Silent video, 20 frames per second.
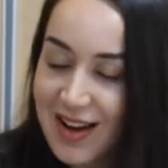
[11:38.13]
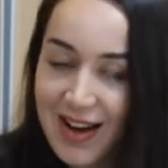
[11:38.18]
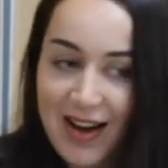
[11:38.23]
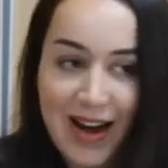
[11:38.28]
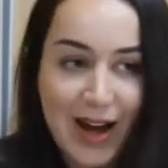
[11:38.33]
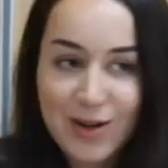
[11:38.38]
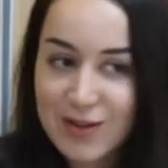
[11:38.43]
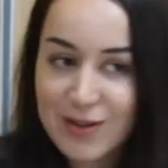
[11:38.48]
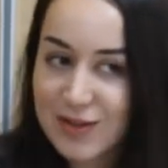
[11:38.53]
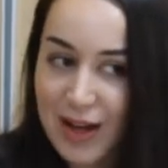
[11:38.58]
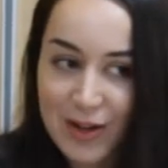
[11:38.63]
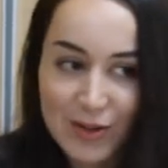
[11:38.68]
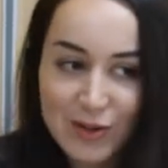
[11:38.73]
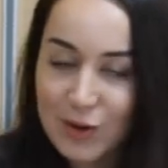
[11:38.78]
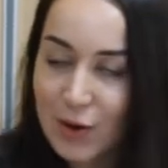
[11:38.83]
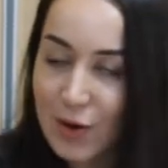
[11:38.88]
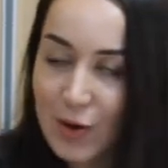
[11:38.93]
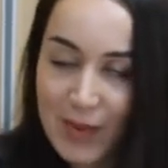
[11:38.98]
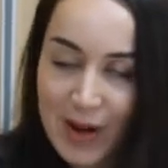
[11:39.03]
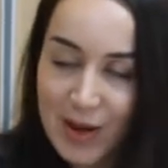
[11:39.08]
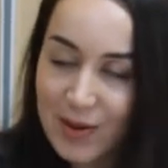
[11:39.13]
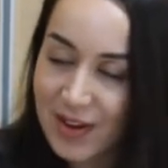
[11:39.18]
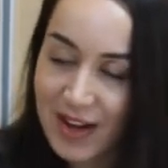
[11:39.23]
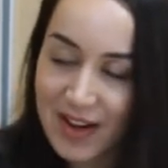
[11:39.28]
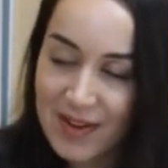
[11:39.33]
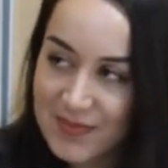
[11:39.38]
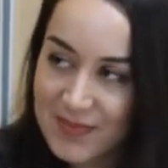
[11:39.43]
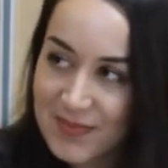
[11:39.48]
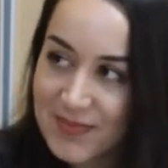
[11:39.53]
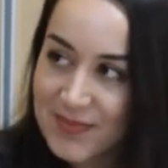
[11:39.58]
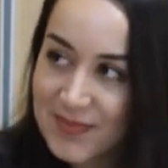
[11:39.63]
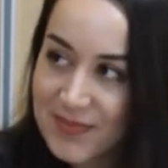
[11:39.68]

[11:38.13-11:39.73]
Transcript: How did you go about that?